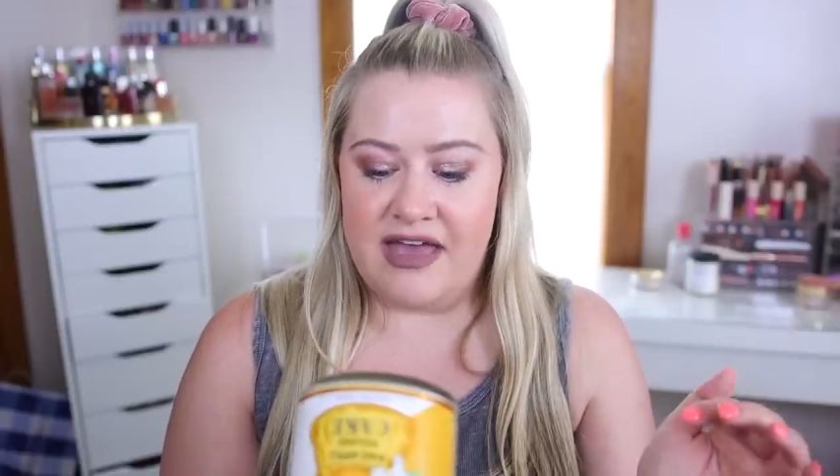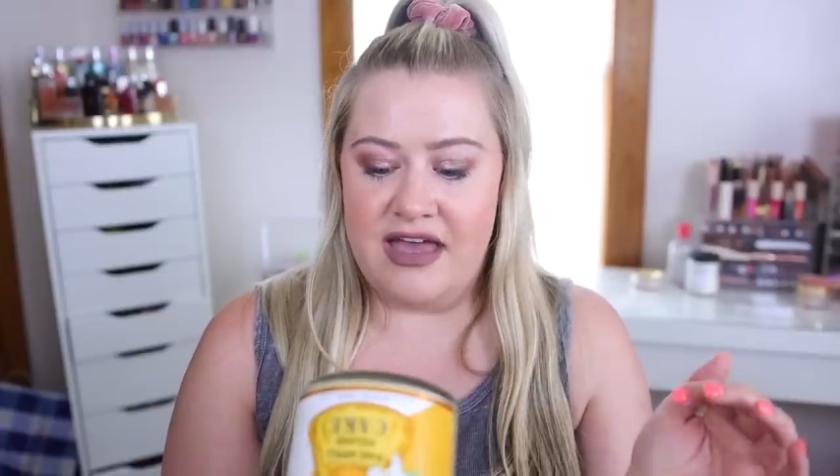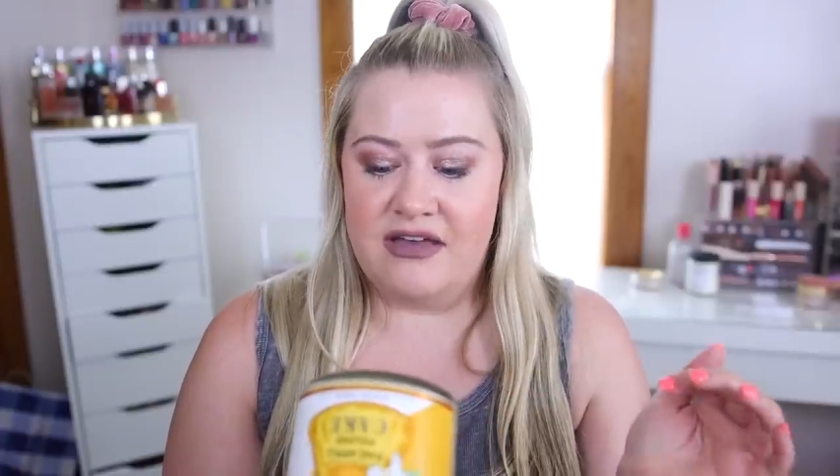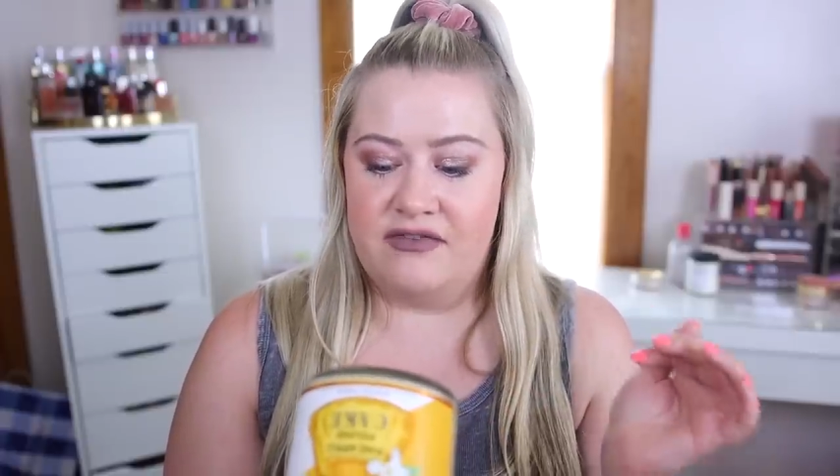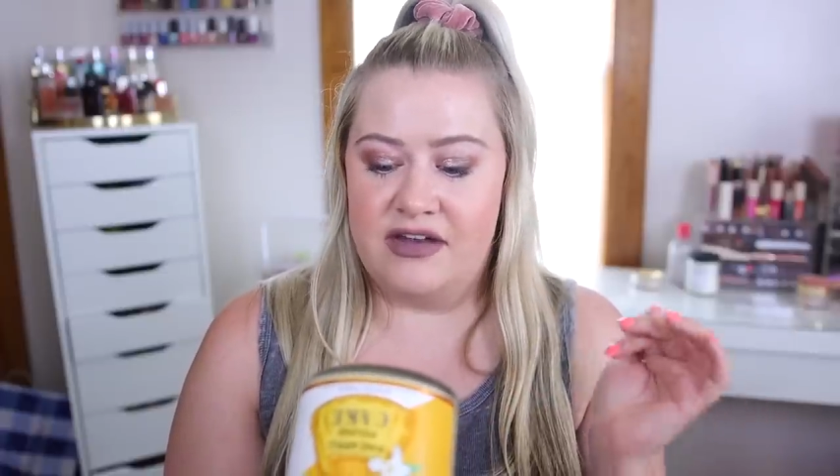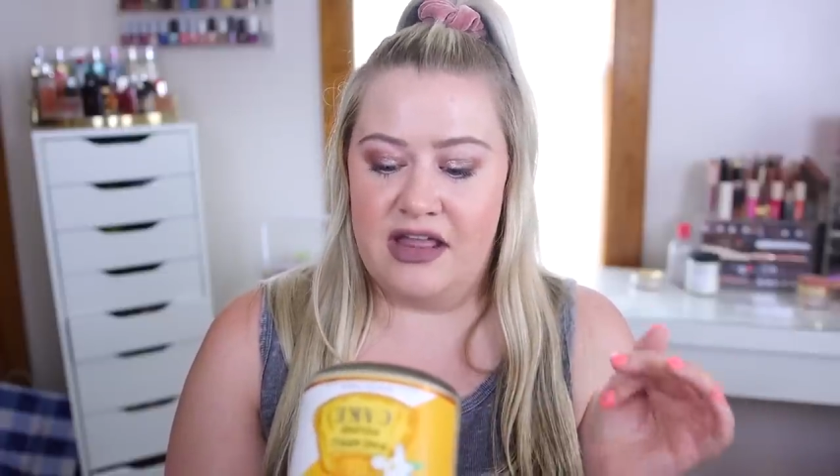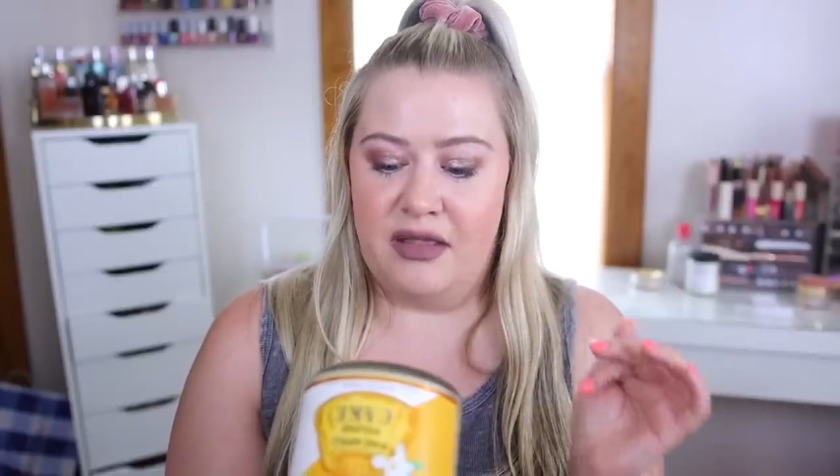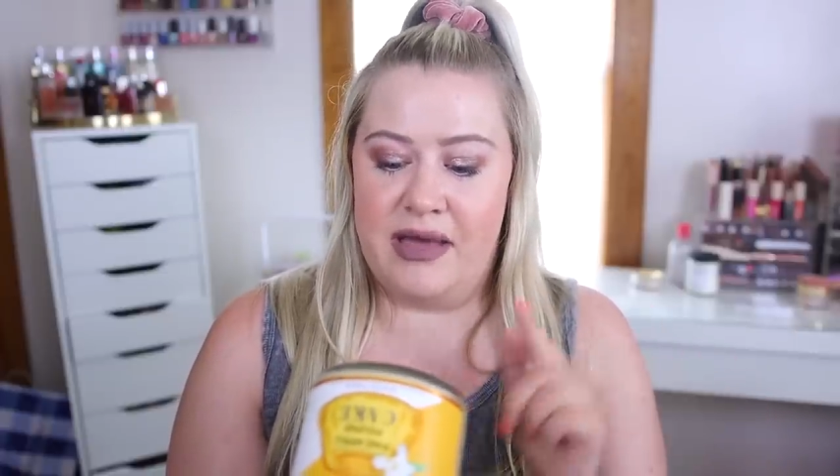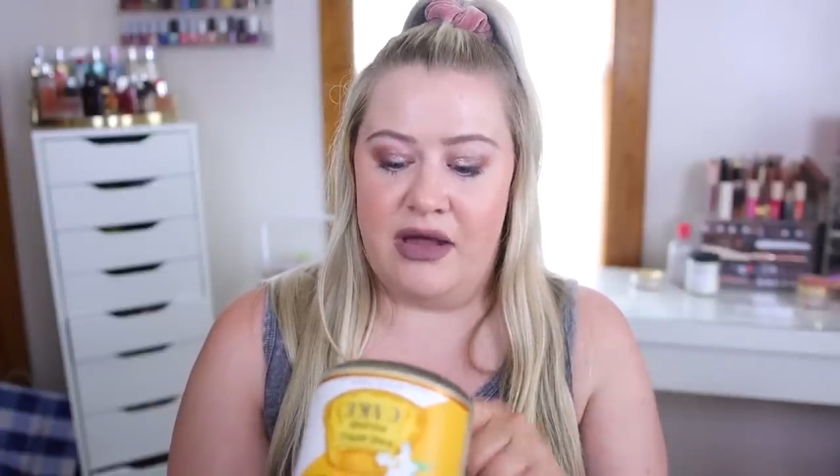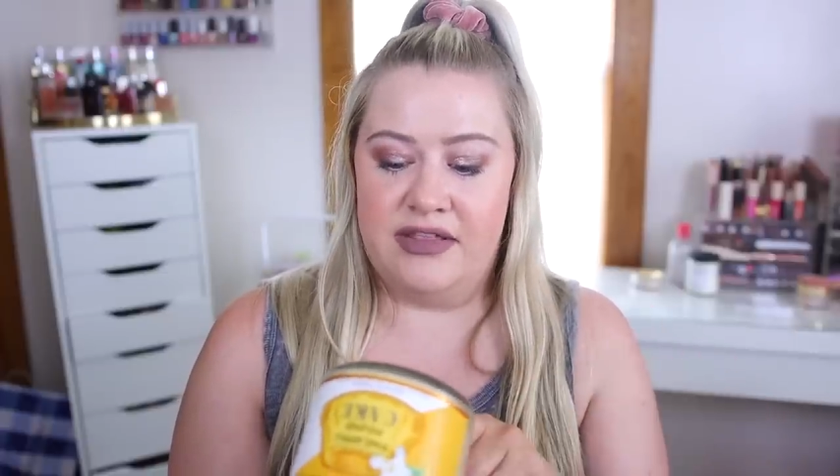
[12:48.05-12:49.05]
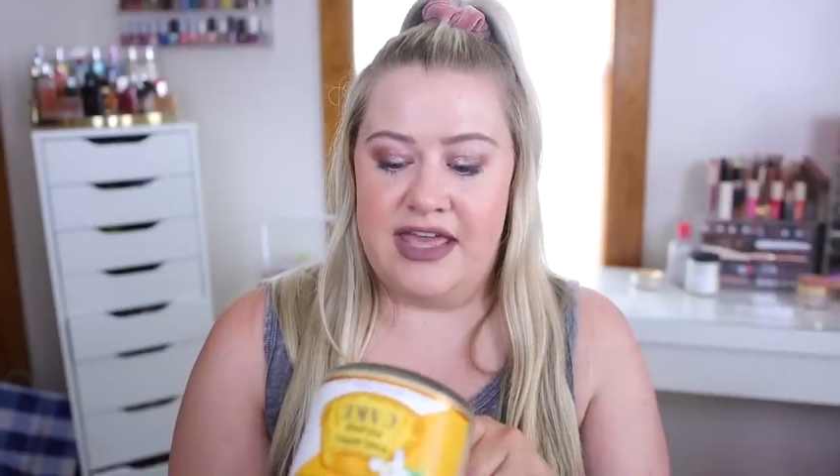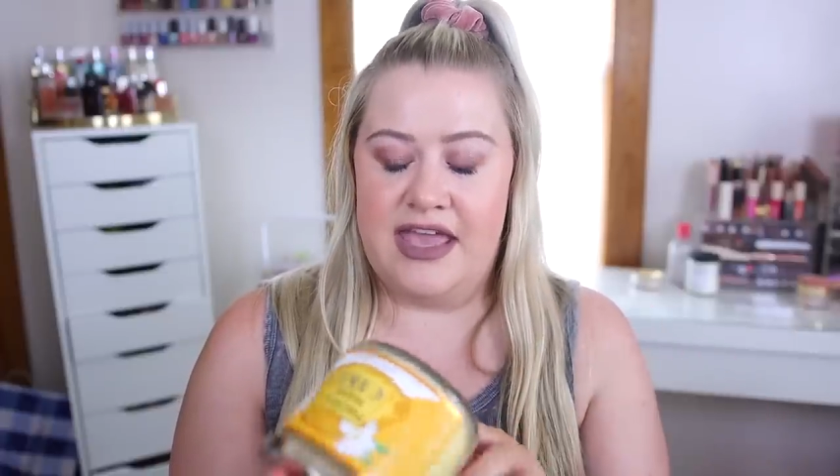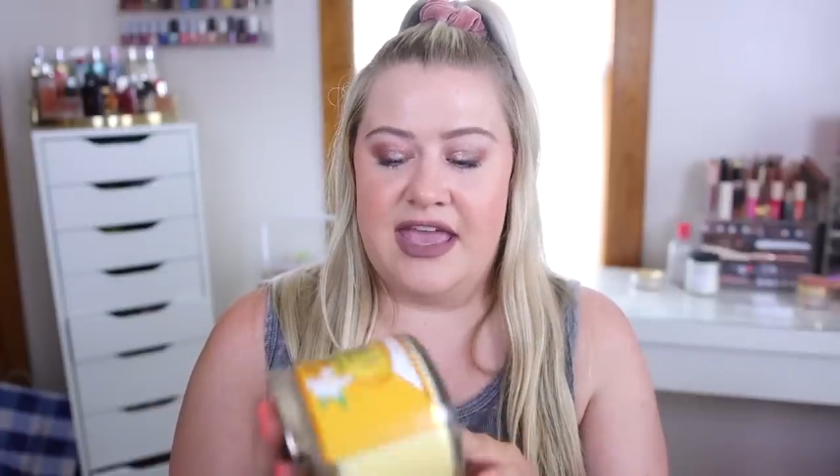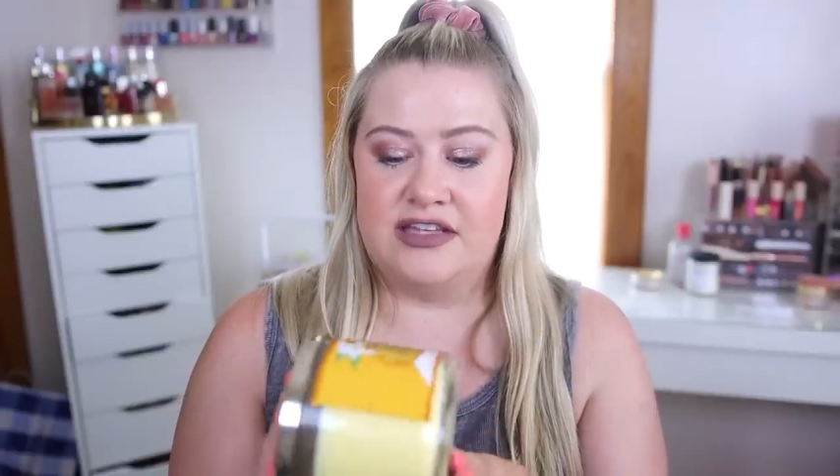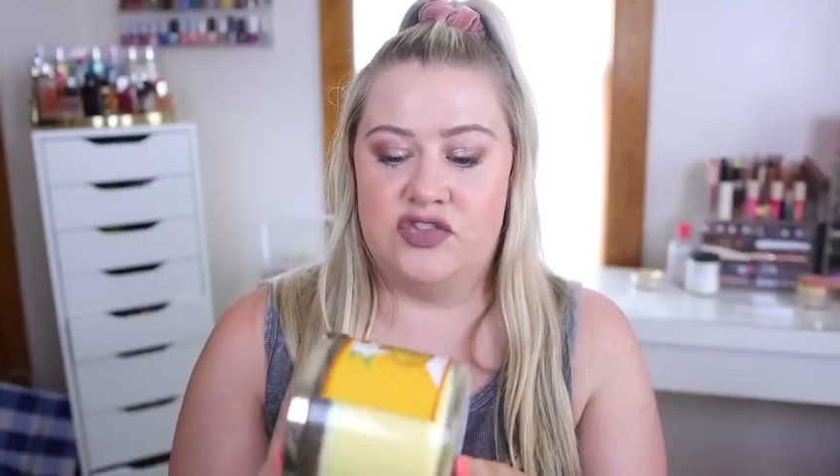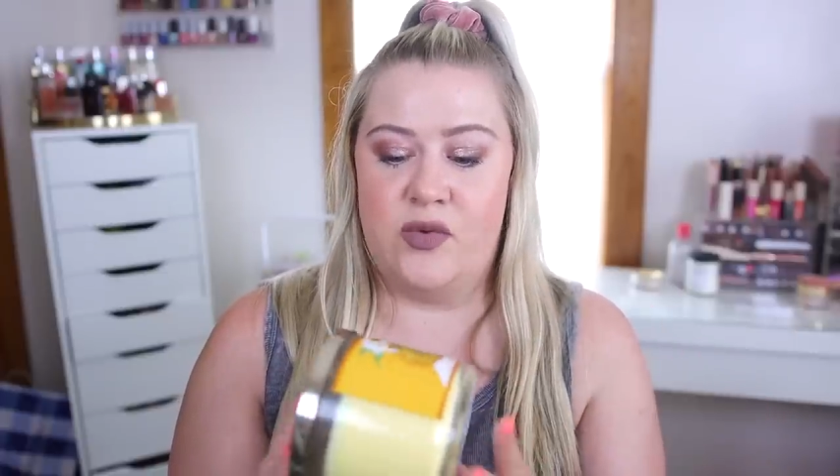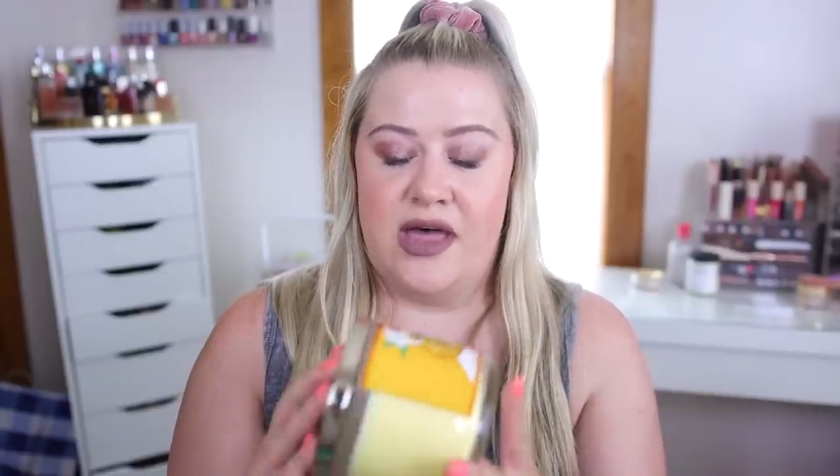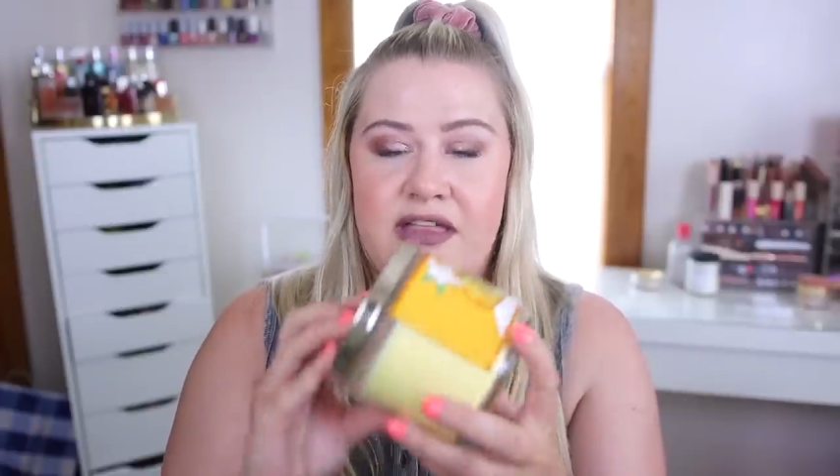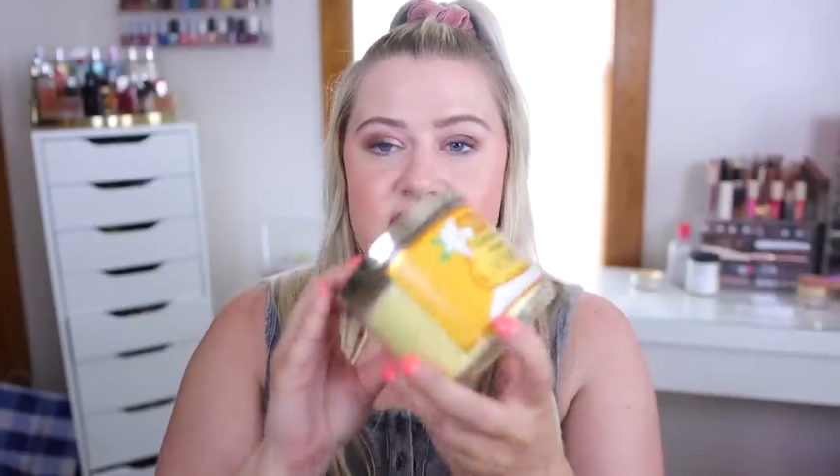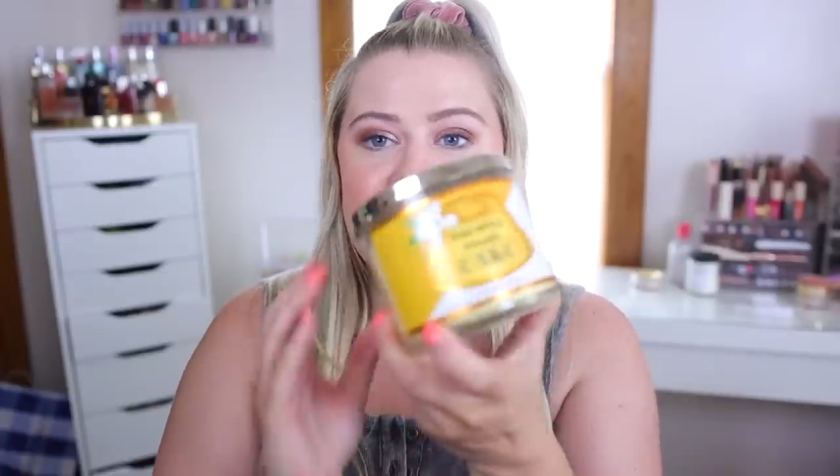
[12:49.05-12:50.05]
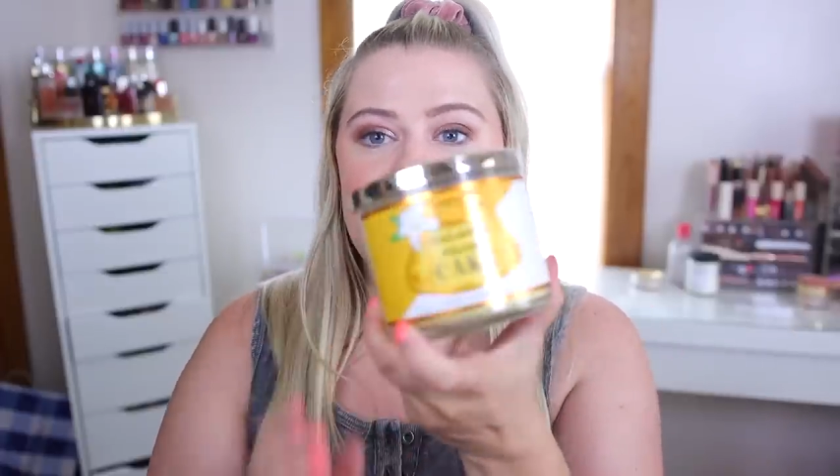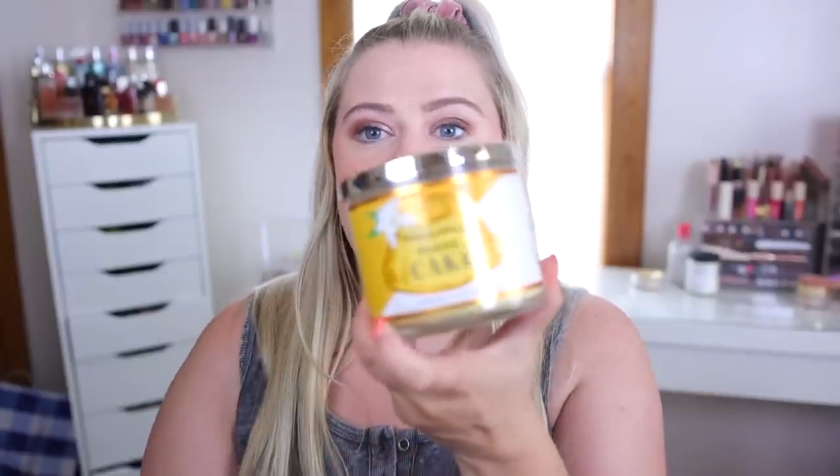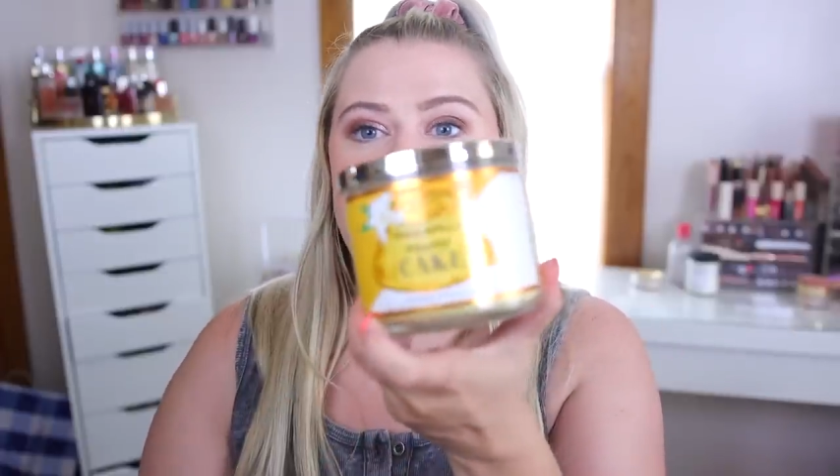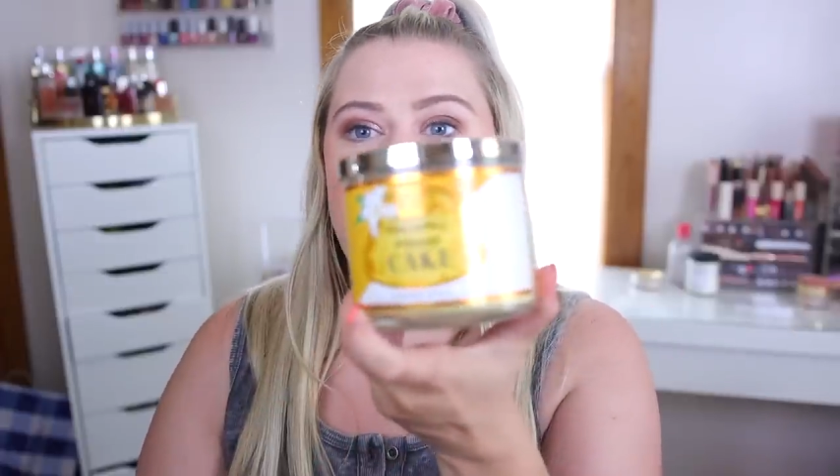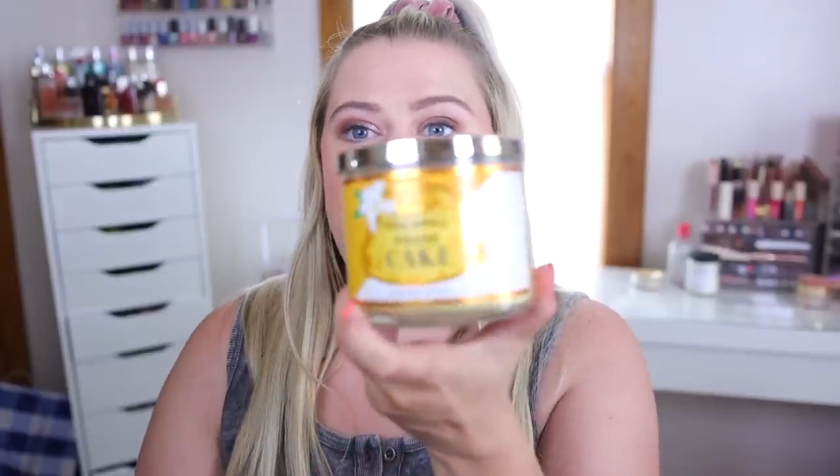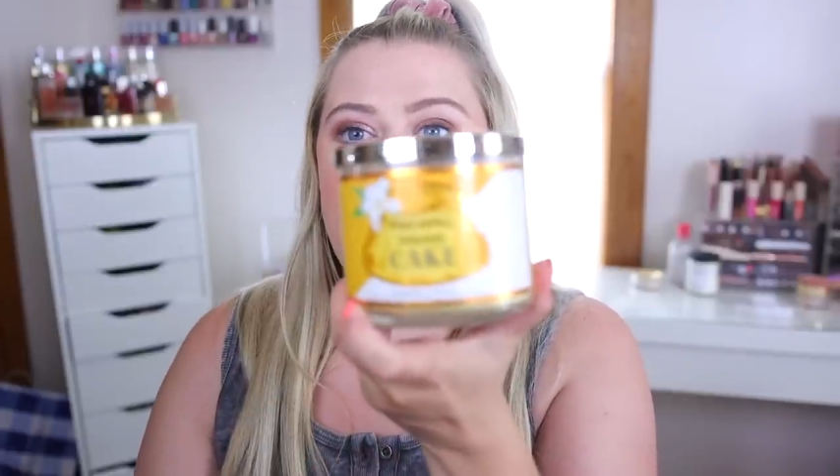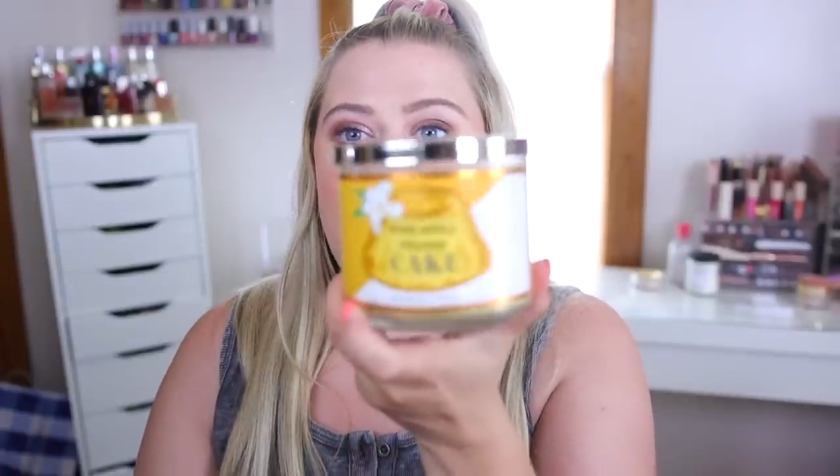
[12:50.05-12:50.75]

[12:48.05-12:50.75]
that vanilla pound cake as well in this one.